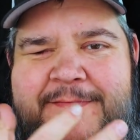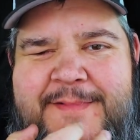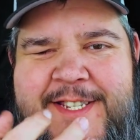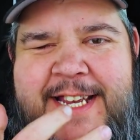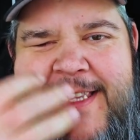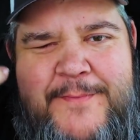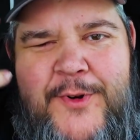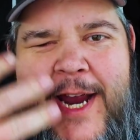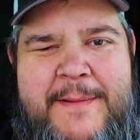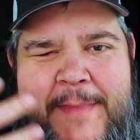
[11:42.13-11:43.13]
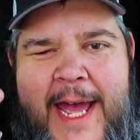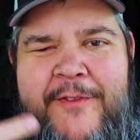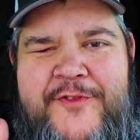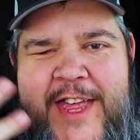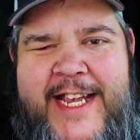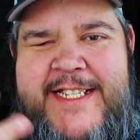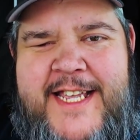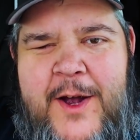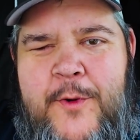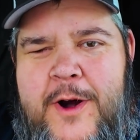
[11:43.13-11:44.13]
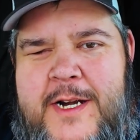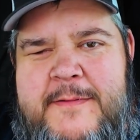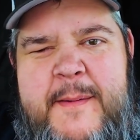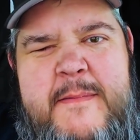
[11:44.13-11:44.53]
See, the brain mouth thing is not working.